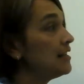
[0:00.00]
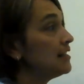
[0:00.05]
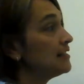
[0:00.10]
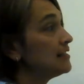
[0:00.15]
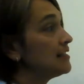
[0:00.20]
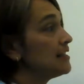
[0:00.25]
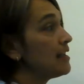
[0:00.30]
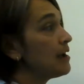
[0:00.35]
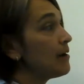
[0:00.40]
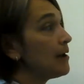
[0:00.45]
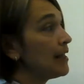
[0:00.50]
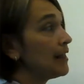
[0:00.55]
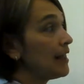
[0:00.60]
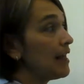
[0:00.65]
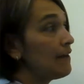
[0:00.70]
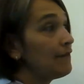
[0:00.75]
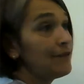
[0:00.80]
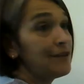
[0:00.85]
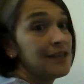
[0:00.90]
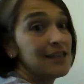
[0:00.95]
See how I
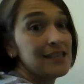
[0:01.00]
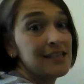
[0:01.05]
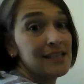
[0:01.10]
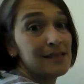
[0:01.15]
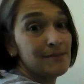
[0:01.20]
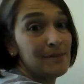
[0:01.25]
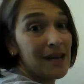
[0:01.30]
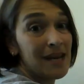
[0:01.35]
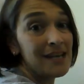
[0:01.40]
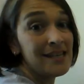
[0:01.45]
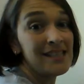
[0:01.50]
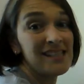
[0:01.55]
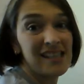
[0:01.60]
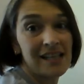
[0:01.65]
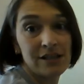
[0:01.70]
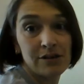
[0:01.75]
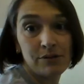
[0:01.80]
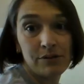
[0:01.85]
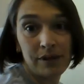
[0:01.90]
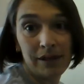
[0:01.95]
left this space?
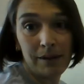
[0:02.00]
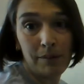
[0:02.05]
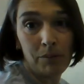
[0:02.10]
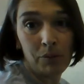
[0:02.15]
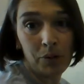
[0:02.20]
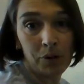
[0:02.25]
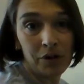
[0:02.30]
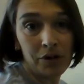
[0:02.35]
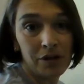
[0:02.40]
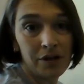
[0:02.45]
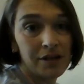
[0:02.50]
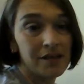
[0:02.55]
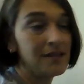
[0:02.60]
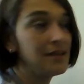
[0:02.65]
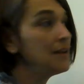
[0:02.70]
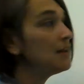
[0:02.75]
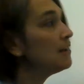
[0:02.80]
That's really important.